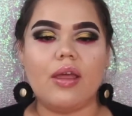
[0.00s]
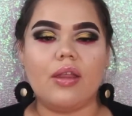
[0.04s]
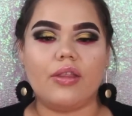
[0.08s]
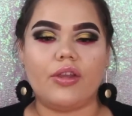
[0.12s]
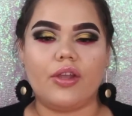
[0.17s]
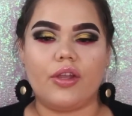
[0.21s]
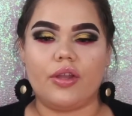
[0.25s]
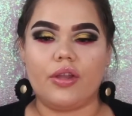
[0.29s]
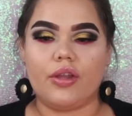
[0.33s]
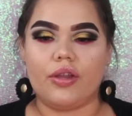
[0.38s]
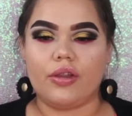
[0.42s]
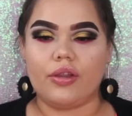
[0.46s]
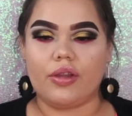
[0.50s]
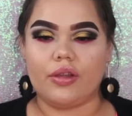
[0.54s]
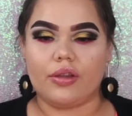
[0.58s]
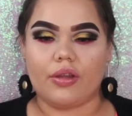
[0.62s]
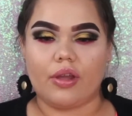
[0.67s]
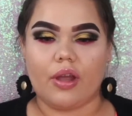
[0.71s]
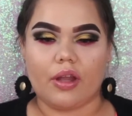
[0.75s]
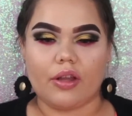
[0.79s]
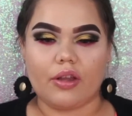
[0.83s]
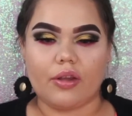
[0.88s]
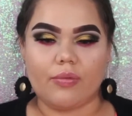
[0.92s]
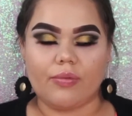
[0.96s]
The
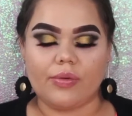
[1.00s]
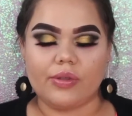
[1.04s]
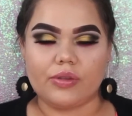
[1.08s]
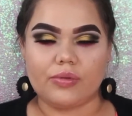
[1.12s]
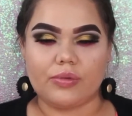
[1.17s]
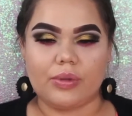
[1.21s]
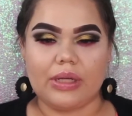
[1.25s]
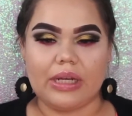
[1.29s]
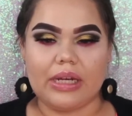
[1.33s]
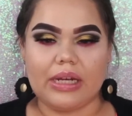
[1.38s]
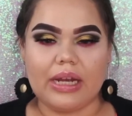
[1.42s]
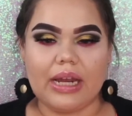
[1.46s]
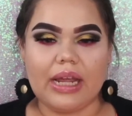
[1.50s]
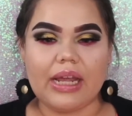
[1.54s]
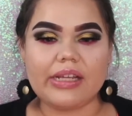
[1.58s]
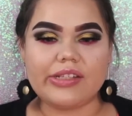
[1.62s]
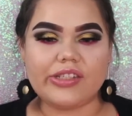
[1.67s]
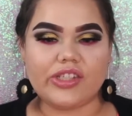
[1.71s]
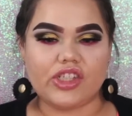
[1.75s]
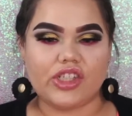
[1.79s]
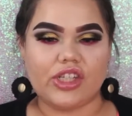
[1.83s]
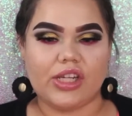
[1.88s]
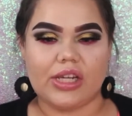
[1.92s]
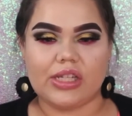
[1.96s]
doctor was really
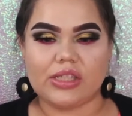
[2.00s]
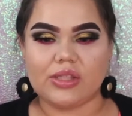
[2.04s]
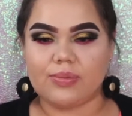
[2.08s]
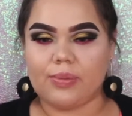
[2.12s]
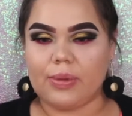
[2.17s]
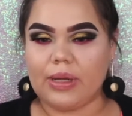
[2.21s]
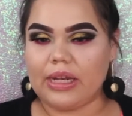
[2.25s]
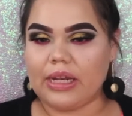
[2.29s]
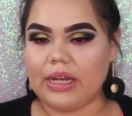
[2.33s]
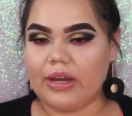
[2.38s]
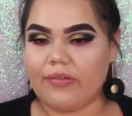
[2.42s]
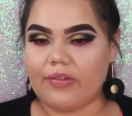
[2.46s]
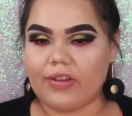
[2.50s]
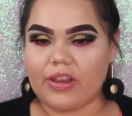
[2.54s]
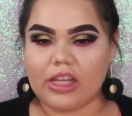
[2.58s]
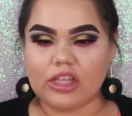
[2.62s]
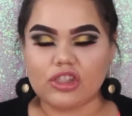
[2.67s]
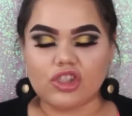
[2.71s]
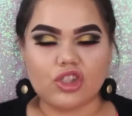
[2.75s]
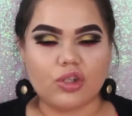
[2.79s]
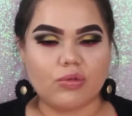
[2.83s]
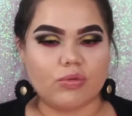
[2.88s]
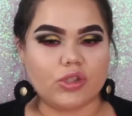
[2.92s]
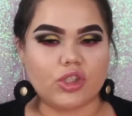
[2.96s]
nice. She explained
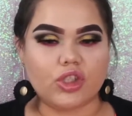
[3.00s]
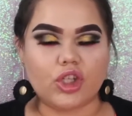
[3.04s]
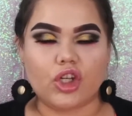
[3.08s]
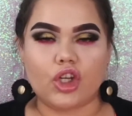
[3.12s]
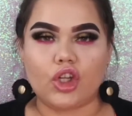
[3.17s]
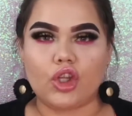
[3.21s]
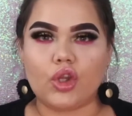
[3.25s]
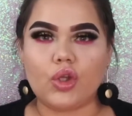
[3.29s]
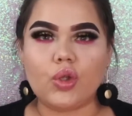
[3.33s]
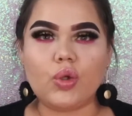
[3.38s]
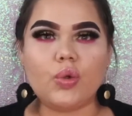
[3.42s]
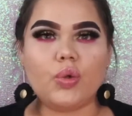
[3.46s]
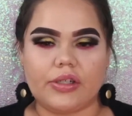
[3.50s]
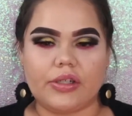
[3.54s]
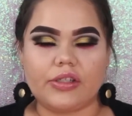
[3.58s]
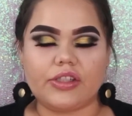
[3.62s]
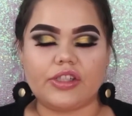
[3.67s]
everything she was gonna do.